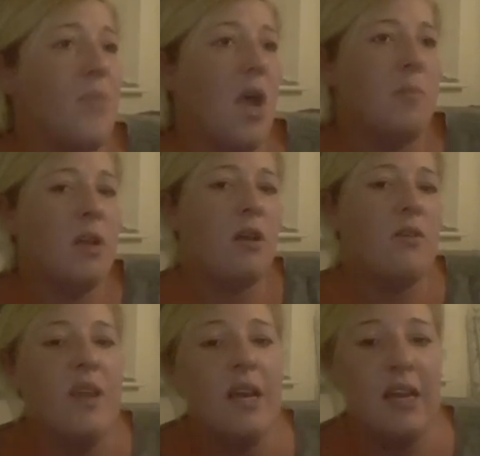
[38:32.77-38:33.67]
going to love
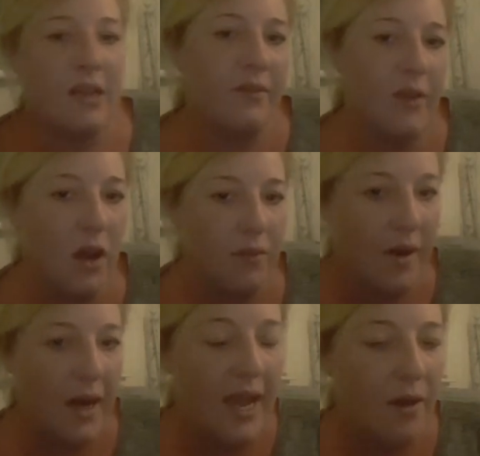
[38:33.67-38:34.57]
you and leave you all for
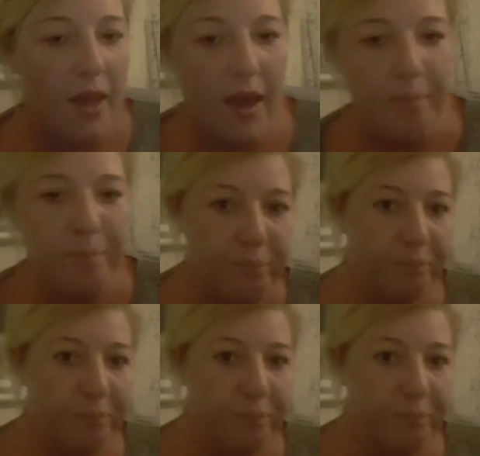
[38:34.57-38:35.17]
now then.